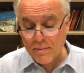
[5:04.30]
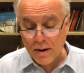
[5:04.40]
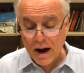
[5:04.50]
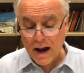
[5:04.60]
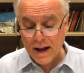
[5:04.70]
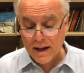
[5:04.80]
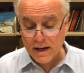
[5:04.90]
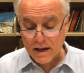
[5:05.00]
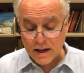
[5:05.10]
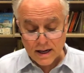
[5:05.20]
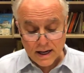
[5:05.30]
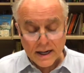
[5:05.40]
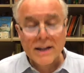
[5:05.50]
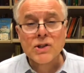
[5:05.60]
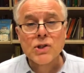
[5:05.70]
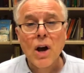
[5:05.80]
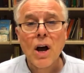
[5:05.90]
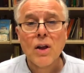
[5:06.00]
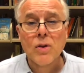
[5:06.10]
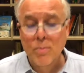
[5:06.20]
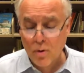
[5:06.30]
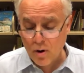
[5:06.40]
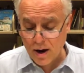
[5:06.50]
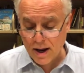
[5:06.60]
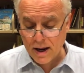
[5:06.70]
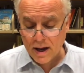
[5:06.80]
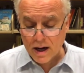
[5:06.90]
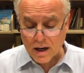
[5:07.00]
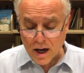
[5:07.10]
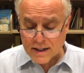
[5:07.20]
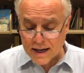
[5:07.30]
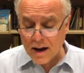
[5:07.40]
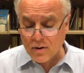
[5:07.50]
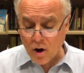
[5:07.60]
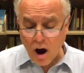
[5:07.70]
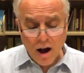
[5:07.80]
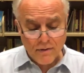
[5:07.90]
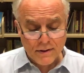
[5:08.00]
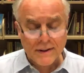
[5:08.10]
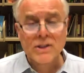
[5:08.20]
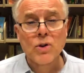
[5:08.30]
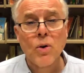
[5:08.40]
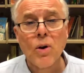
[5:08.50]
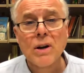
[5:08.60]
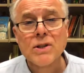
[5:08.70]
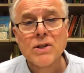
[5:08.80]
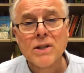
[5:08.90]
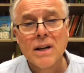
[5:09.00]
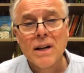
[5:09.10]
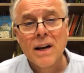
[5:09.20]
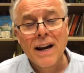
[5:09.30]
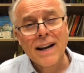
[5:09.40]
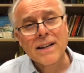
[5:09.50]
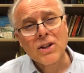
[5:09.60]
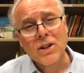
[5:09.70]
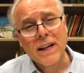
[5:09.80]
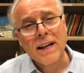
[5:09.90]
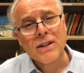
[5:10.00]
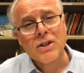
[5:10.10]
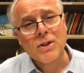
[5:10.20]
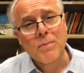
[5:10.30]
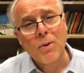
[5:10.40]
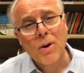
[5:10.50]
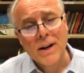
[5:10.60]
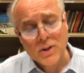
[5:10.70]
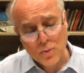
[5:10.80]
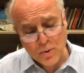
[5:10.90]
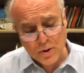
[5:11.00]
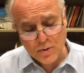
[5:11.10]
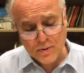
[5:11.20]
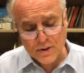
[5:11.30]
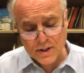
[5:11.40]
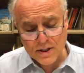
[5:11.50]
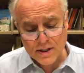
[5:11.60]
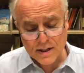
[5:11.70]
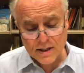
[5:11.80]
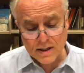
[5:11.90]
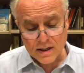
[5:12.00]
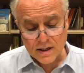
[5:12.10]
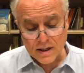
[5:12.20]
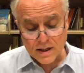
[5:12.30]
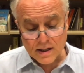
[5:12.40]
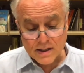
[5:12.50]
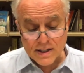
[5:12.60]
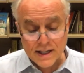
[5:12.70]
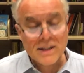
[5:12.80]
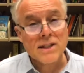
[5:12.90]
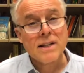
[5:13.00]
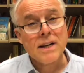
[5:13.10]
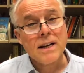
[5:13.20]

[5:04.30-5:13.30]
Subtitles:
by. He saw the boy, got down off of his horse, and cleaned the boy's wounds. Since